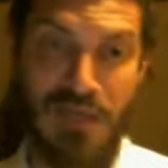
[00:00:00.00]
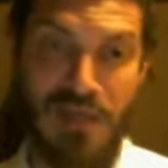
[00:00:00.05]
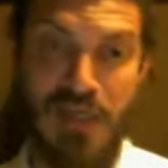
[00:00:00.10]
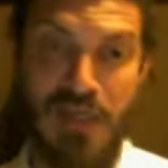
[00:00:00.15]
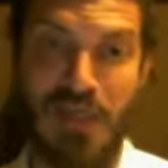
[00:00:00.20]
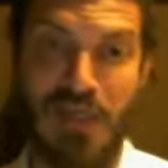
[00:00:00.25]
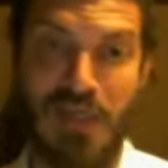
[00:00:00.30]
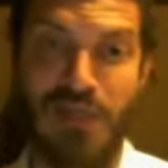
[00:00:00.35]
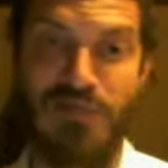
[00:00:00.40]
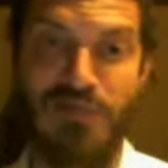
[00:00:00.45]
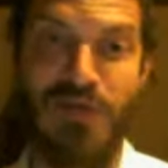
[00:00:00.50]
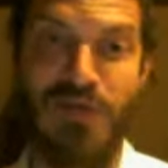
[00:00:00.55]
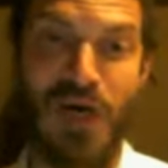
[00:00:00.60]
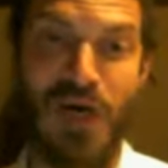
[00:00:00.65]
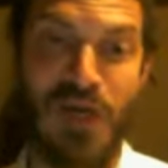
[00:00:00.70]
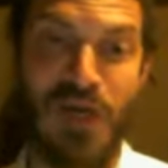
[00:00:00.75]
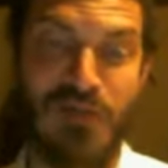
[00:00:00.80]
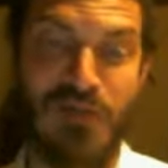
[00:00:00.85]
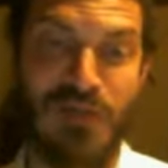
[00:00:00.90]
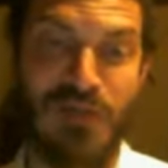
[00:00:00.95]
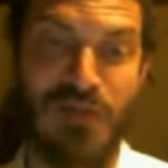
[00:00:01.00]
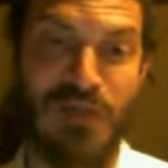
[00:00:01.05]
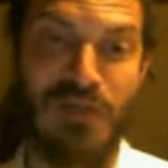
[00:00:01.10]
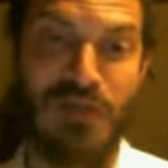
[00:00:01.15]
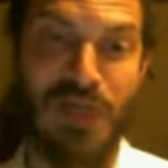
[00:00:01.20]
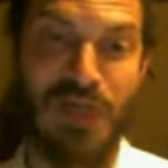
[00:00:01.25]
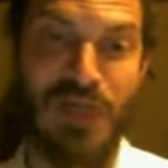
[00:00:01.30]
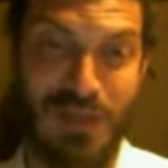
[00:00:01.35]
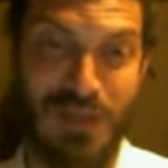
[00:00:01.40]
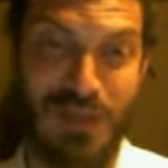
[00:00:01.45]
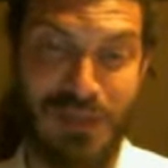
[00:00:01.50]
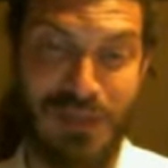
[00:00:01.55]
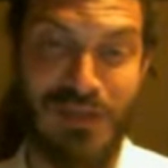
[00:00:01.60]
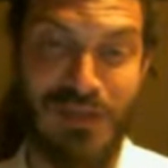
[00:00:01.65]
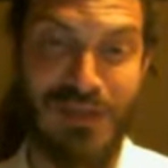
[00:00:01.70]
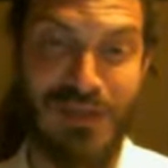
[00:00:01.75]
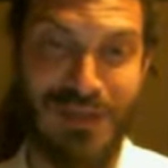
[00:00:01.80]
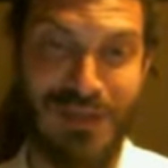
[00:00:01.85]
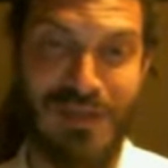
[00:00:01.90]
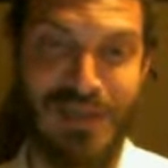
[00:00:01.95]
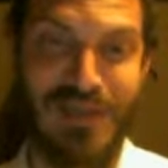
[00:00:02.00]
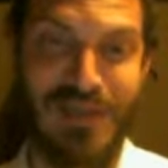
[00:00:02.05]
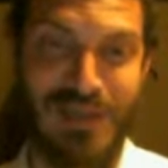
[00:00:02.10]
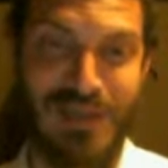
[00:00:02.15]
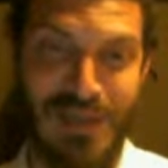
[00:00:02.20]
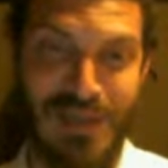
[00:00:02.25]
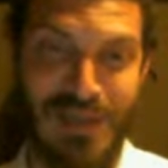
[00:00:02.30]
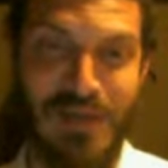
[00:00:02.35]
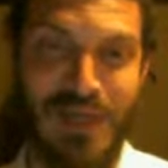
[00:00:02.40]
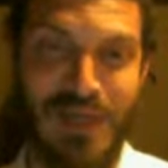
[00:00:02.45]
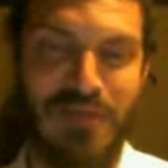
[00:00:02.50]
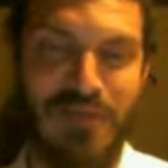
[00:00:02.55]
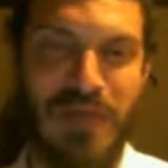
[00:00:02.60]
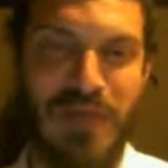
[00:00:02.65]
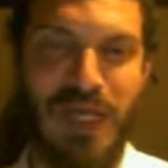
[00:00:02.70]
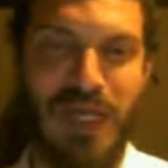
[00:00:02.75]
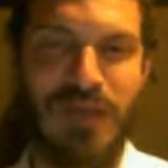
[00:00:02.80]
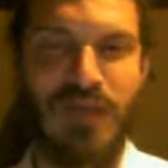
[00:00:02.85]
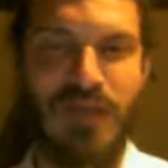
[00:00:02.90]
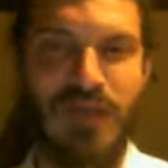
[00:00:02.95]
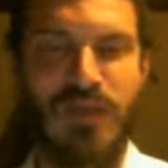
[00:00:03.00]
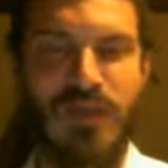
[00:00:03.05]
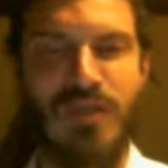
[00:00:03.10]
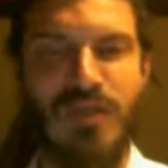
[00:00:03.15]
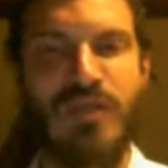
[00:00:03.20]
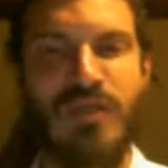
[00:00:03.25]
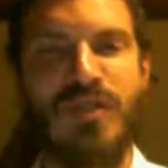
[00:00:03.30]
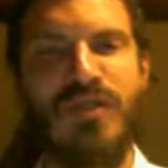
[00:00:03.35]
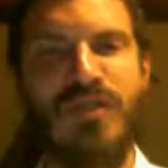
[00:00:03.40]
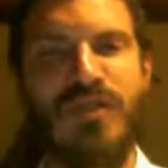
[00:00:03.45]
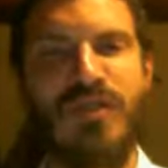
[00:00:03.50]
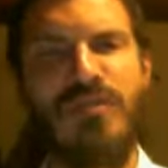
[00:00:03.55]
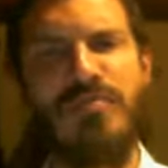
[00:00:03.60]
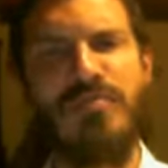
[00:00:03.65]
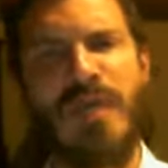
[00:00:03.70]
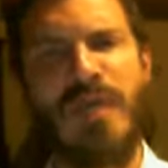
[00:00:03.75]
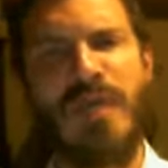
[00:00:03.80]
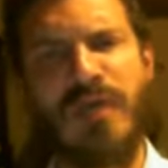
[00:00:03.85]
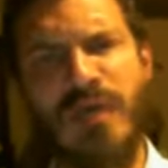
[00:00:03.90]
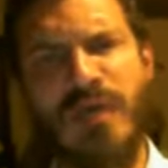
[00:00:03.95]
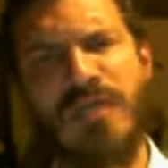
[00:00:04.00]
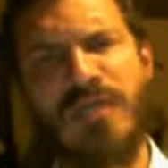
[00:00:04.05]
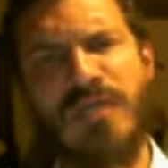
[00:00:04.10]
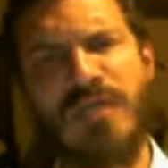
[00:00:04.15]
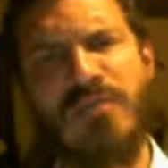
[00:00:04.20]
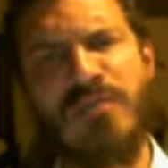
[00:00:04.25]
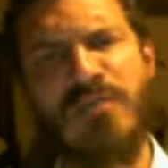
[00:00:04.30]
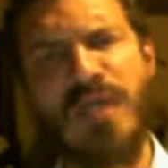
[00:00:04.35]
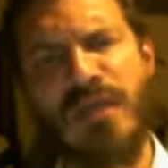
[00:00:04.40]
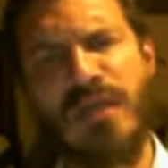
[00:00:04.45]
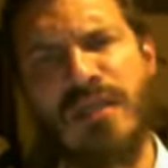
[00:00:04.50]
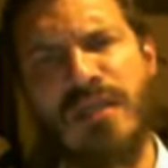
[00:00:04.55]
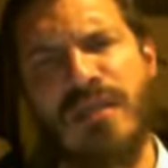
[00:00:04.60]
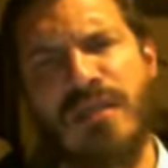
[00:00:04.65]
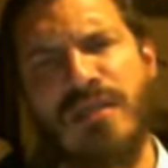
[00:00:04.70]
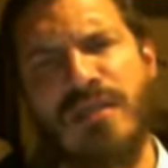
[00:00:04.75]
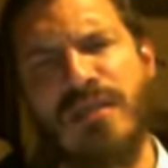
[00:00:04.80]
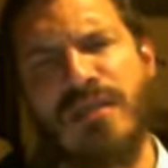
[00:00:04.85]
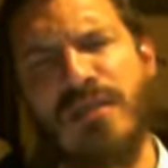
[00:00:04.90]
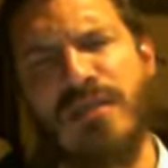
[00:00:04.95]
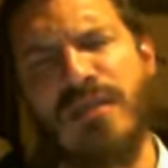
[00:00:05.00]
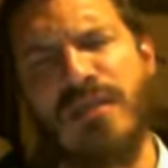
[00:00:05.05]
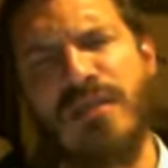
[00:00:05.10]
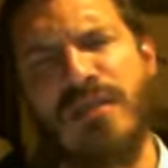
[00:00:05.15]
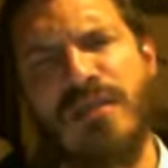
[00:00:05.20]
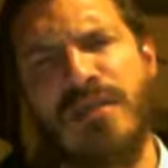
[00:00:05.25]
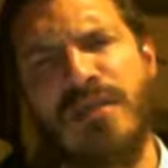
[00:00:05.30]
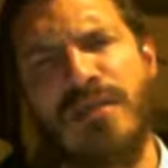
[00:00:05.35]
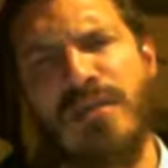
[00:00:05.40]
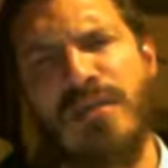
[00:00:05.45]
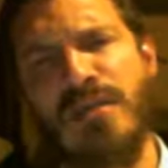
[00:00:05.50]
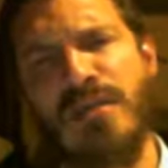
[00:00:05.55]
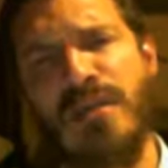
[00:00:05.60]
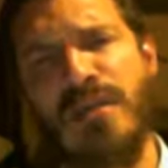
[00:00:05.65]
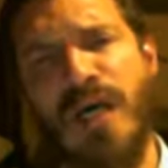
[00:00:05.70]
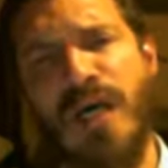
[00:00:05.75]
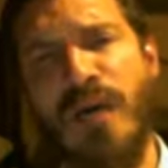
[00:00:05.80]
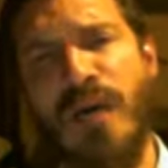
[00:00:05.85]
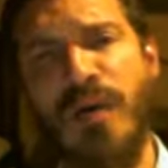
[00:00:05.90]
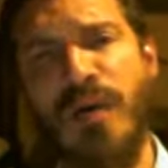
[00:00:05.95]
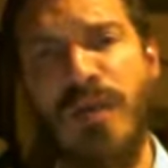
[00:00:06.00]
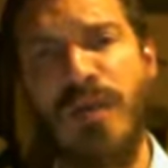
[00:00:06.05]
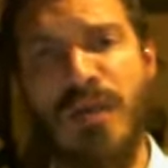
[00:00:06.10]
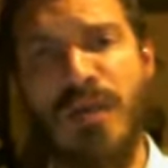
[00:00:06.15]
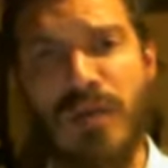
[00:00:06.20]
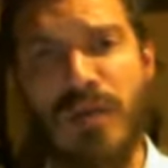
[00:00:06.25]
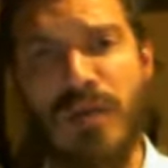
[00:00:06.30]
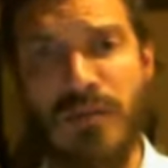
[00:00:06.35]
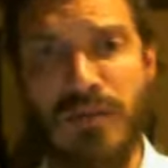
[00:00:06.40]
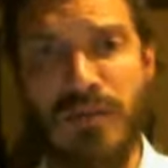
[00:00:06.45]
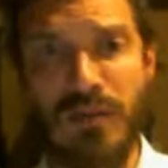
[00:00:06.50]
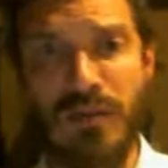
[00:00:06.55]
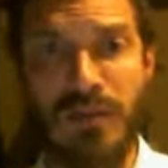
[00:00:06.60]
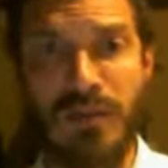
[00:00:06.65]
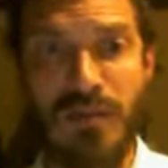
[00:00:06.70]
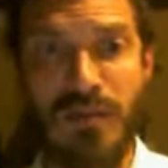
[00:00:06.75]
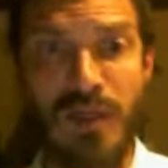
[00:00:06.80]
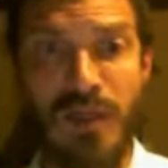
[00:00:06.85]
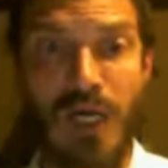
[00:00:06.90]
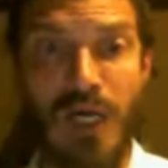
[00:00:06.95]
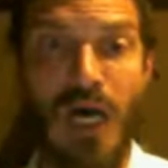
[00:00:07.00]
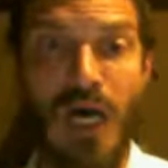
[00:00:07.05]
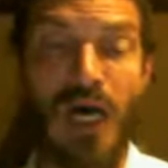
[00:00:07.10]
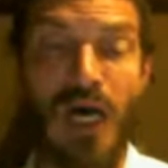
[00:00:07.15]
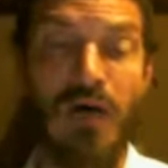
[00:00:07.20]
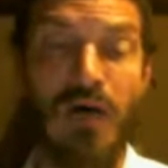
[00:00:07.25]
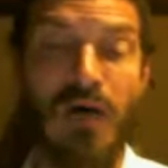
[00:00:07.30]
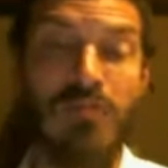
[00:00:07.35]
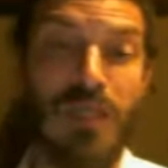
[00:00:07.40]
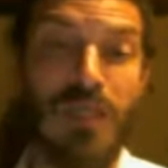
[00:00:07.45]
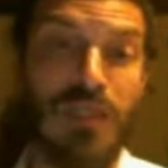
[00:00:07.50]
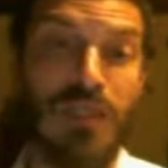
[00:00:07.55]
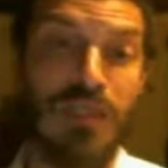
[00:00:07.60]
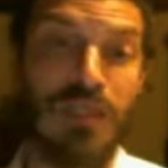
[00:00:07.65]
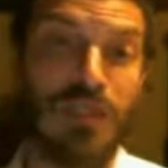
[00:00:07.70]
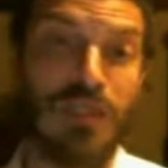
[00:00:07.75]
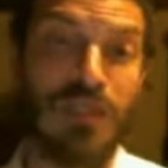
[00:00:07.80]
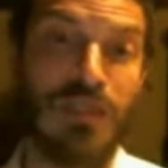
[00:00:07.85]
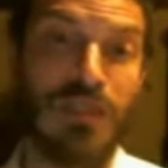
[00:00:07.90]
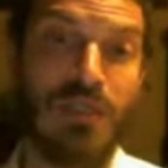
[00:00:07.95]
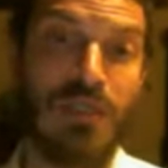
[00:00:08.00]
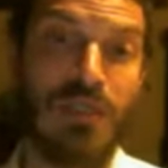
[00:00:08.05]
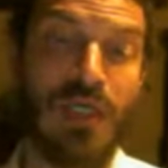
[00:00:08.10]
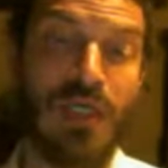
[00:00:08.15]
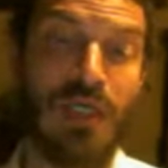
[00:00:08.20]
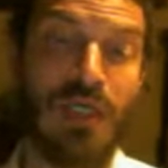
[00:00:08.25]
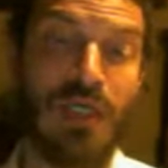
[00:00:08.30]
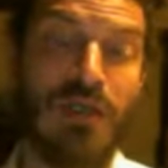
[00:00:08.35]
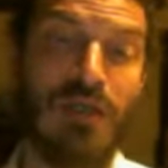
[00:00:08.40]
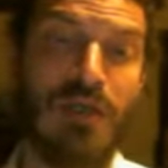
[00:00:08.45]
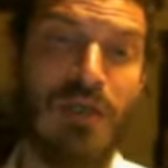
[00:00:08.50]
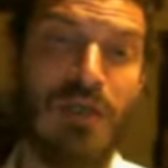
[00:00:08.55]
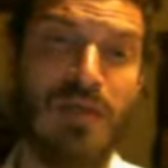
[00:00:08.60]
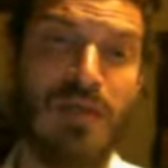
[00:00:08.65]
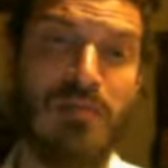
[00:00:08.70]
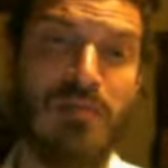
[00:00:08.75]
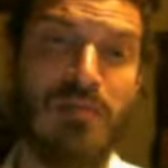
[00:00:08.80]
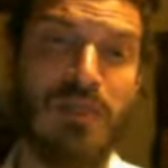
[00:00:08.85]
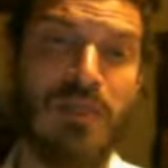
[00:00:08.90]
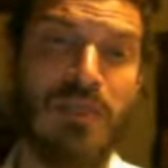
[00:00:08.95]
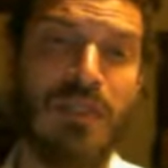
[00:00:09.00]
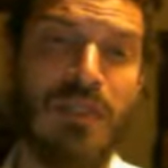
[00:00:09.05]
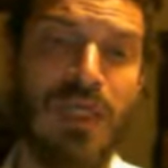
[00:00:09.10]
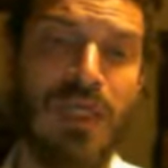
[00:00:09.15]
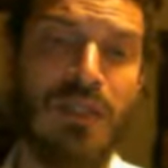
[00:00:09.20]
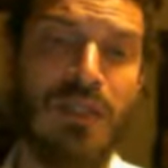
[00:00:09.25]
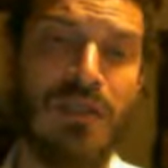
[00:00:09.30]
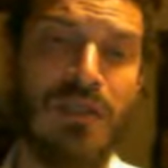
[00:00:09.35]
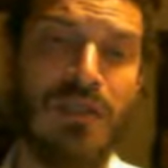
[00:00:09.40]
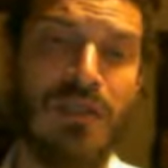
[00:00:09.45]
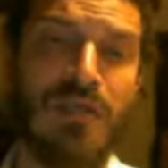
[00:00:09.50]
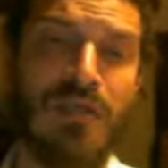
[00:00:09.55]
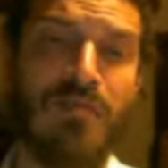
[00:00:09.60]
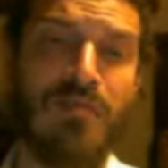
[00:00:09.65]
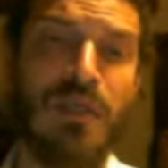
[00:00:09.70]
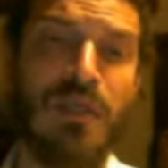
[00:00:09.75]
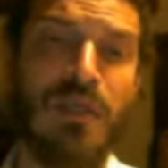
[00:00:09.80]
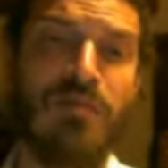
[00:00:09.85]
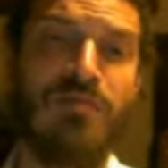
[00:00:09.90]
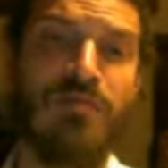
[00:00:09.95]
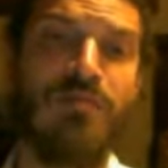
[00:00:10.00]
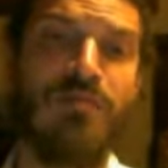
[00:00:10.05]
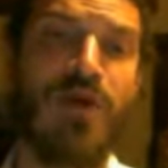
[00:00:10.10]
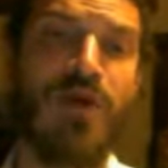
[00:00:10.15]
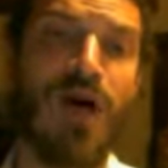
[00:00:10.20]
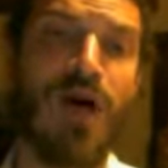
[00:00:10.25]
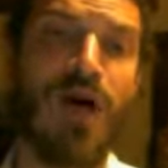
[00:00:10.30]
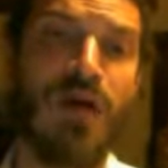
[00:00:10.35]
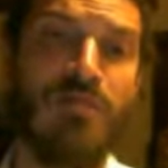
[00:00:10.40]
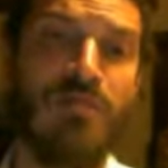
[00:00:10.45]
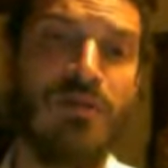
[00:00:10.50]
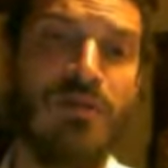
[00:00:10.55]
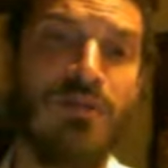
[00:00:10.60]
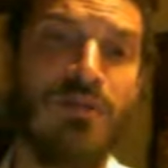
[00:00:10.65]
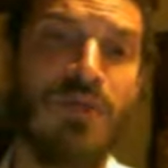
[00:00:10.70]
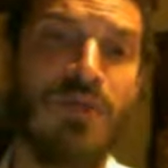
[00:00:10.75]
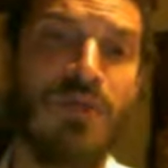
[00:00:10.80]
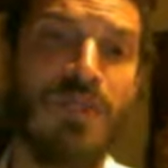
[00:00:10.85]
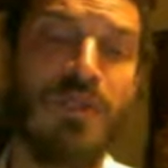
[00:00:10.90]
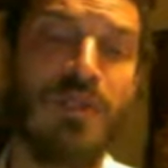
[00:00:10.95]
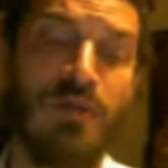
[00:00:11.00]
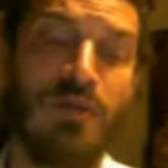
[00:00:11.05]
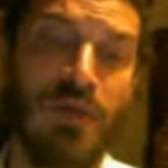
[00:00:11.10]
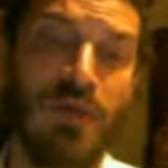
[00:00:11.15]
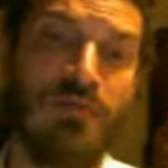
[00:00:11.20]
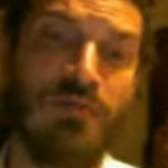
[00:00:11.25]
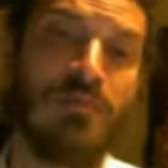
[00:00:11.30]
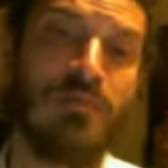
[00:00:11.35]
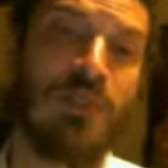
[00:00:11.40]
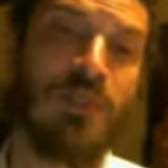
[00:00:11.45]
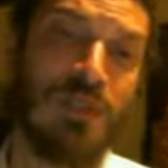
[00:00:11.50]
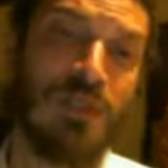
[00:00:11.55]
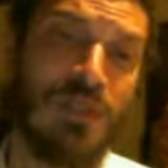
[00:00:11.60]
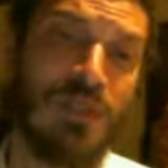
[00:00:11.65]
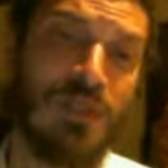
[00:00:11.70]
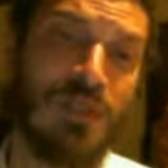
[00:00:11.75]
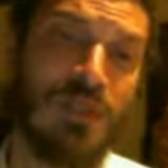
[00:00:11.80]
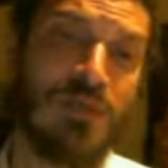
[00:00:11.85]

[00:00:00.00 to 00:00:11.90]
Because 5 is already quite bad. So my question will be like this. I want to know how much percent can be 5 units away from 60.